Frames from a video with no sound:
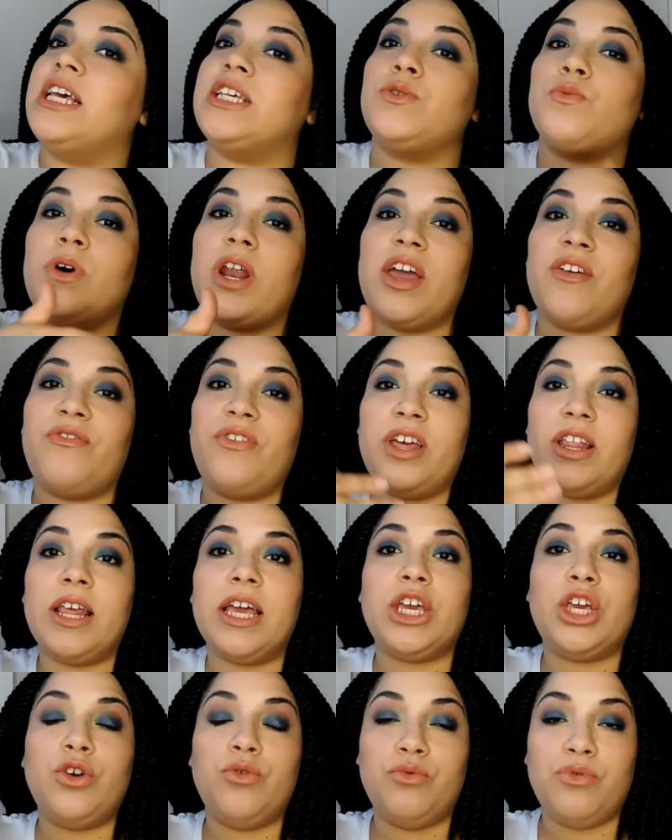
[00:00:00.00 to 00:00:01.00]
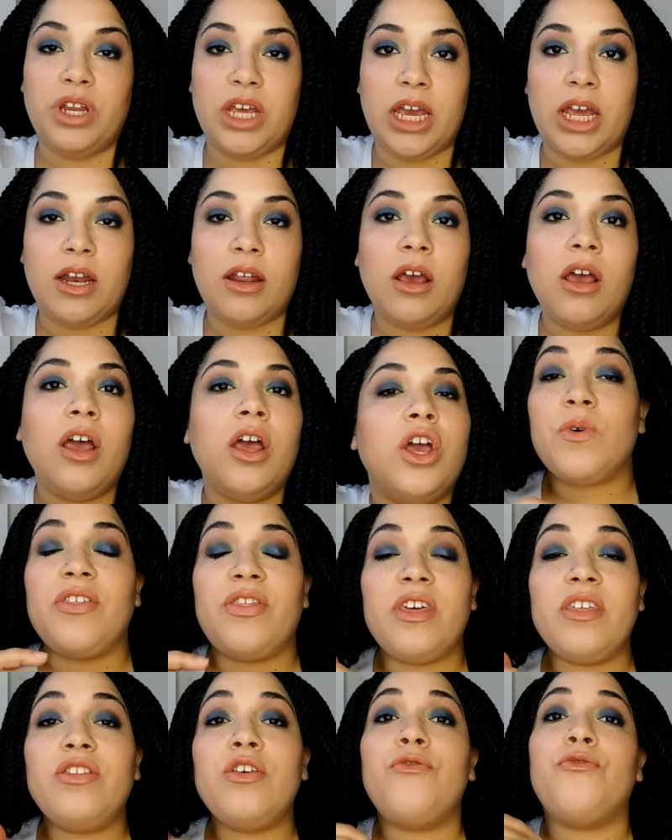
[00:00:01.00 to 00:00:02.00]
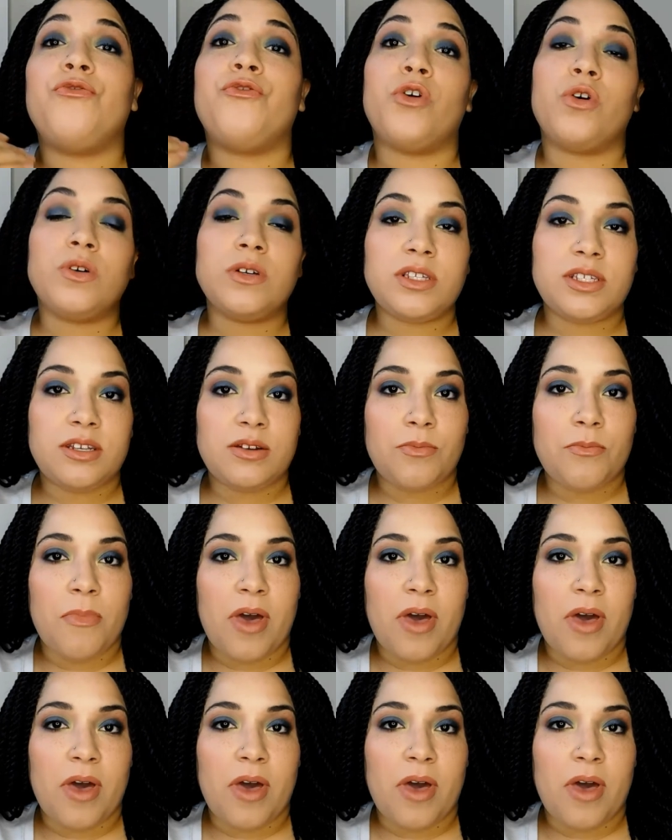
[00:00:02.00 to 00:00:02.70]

is what I feel like you need. So I think the first